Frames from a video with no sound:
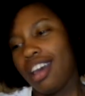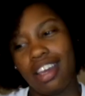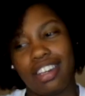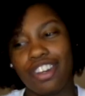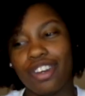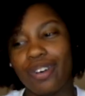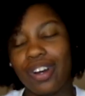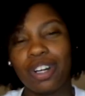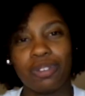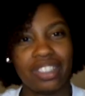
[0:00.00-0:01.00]
And you know, I
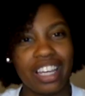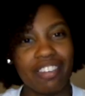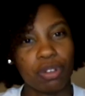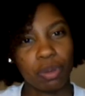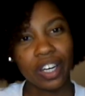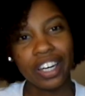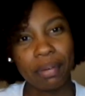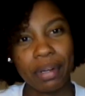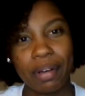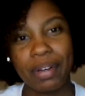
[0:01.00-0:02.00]
don't really have to worry
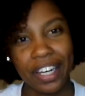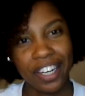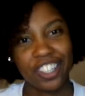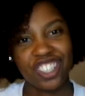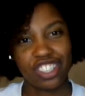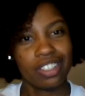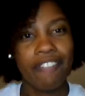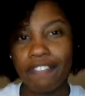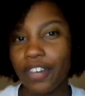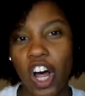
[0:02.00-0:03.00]
about my hair just
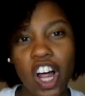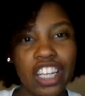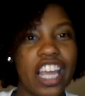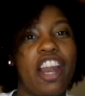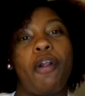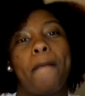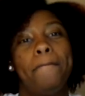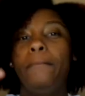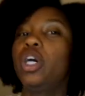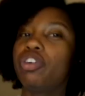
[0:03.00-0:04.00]
falling or
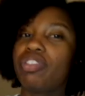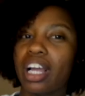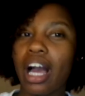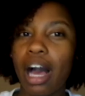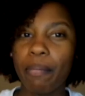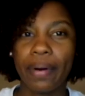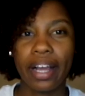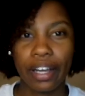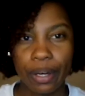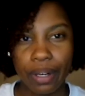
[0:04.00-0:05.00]
poofing up when I
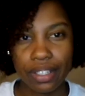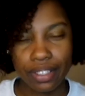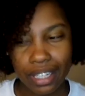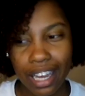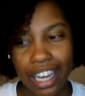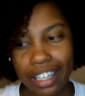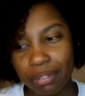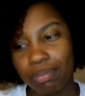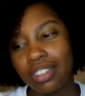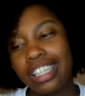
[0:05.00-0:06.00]
go outside.
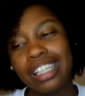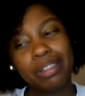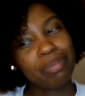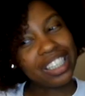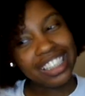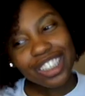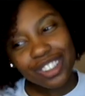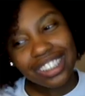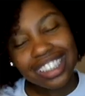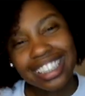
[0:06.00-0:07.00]
But in
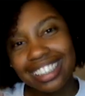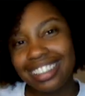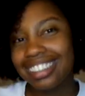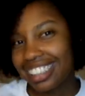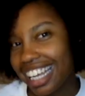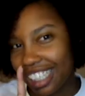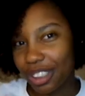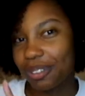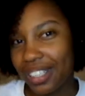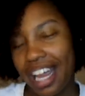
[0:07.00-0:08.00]
Houston,
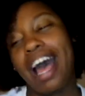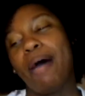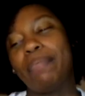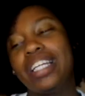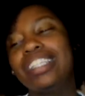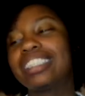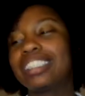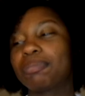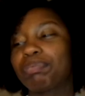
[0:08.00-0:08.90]
that's what happens.